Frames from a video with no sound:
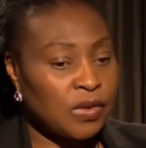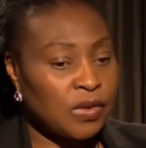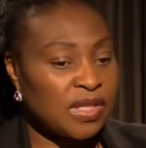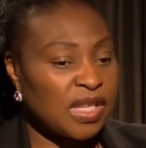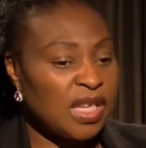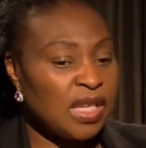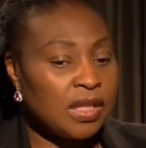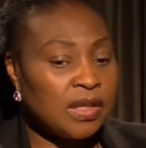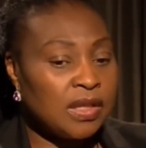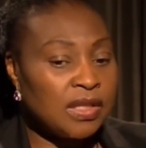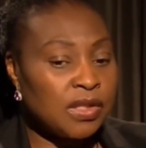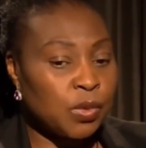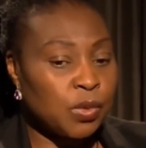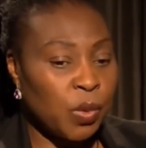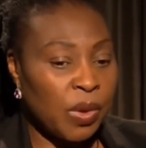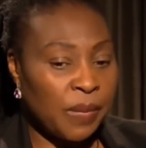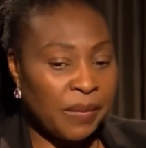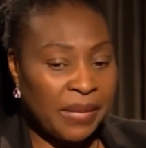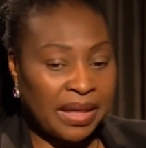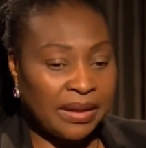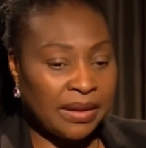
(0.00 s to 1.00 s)
You see
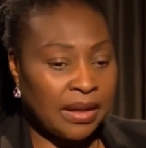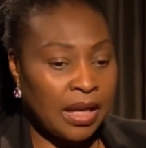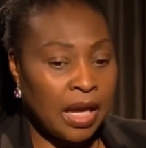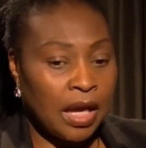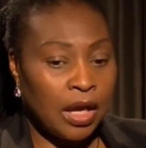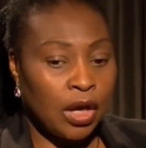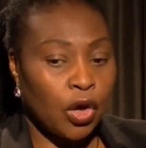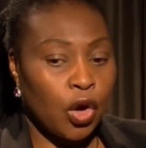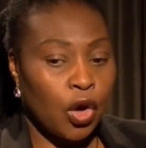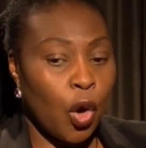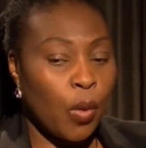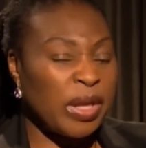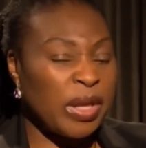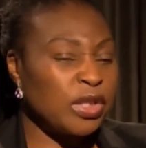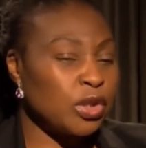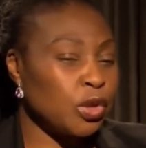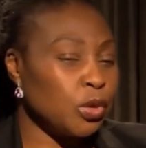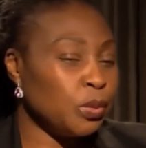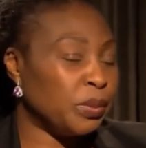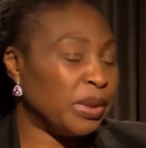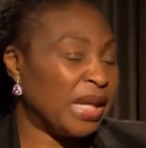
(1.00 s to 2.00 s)
these women
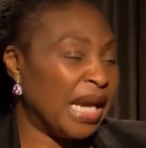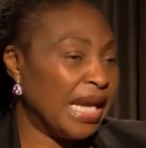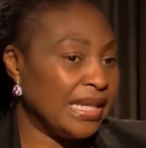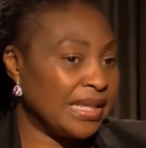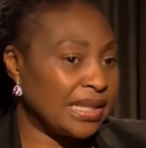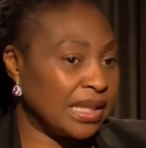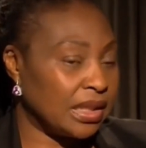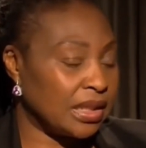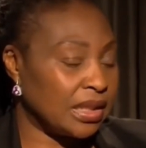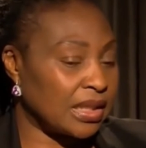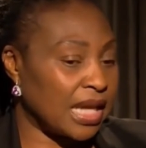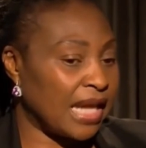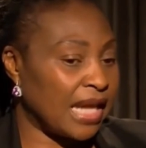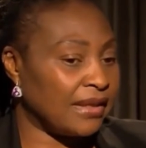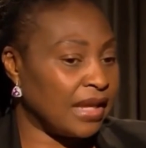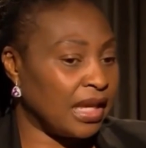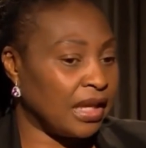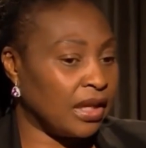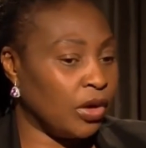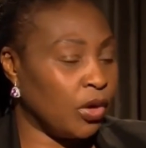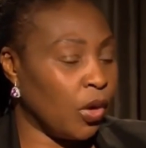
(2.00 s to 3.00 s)
going to places
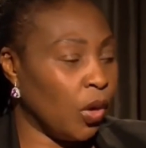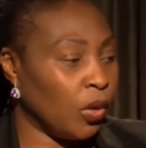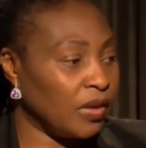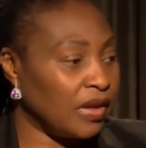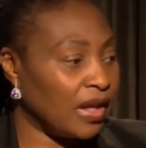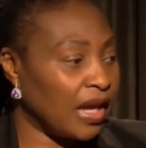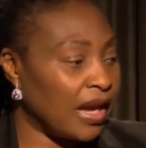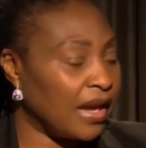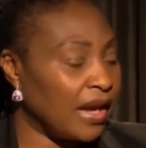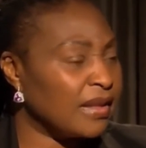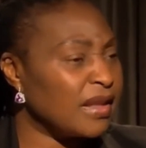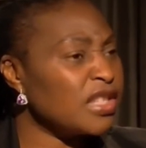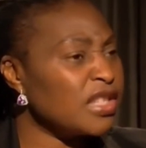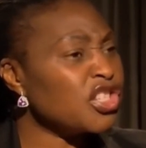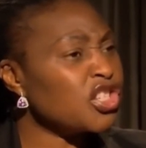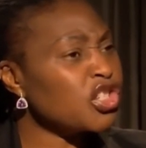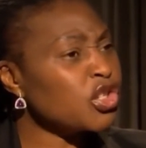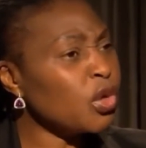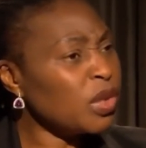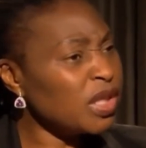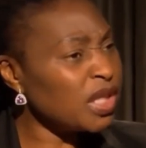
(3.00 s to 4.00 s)
and they go there,
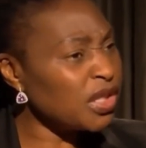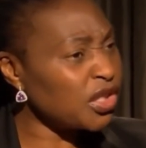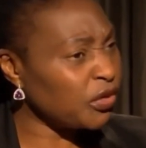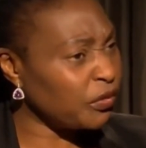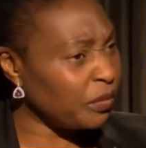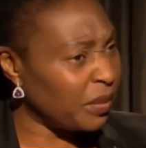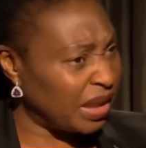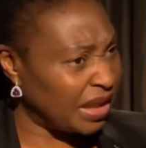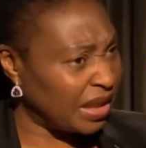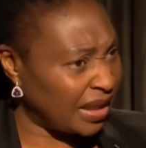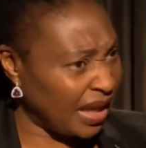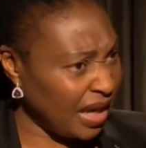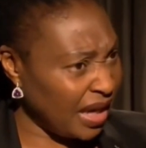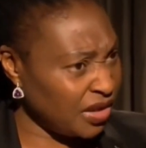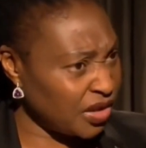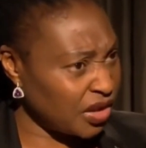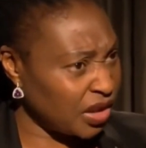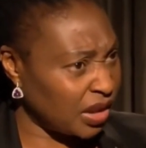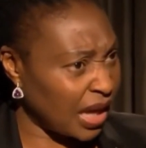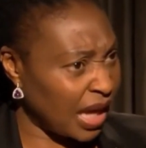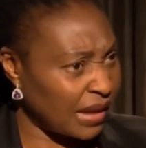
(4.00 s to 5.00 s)
there's a shortage of
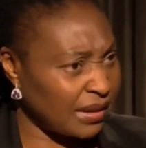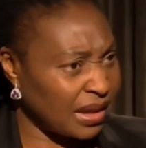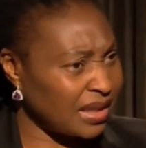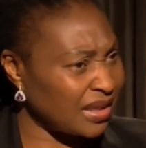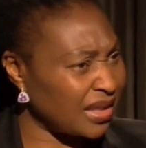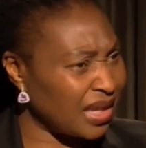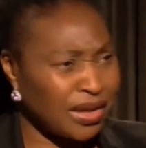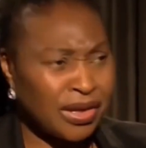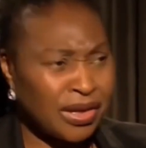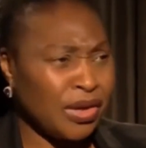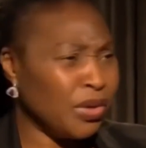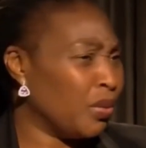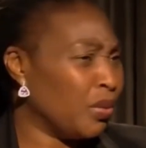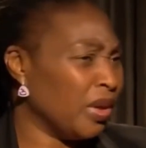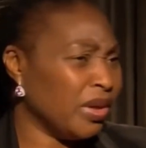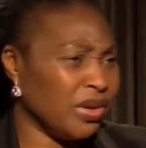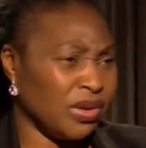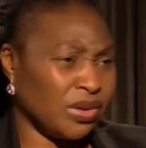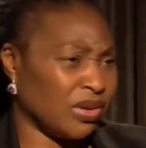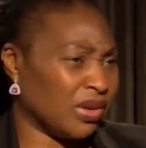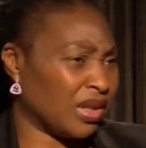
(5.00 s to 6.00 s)
medication, and they say,
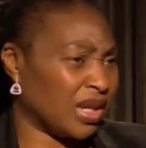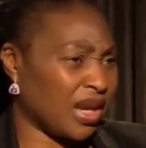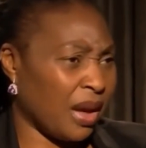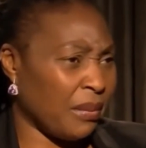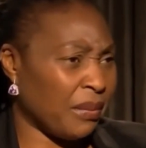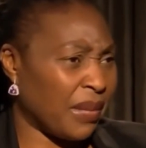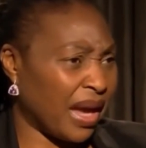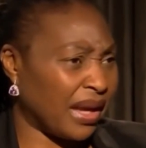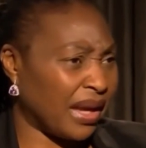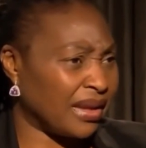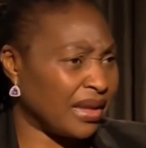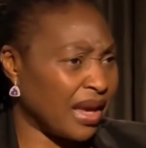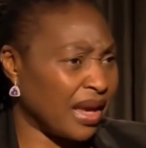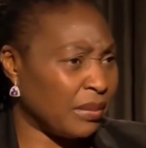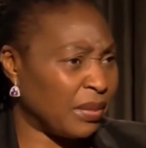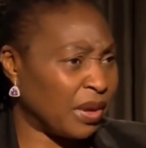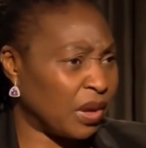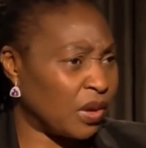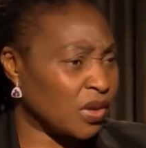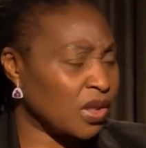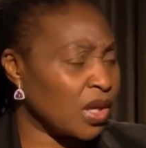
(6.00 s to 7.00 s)
we're not going to come back
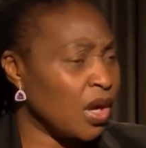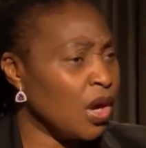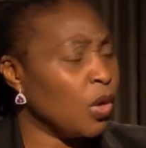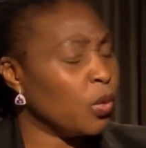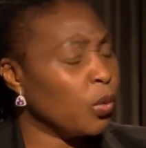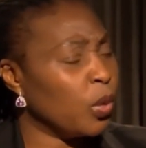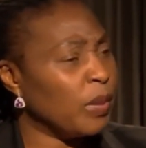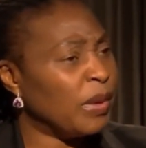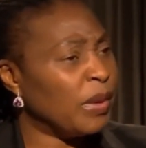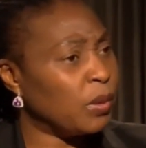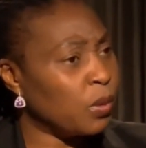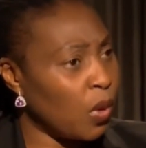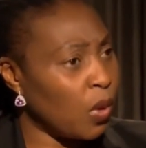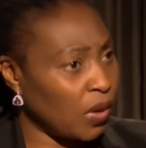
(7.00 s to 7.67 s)
here because we've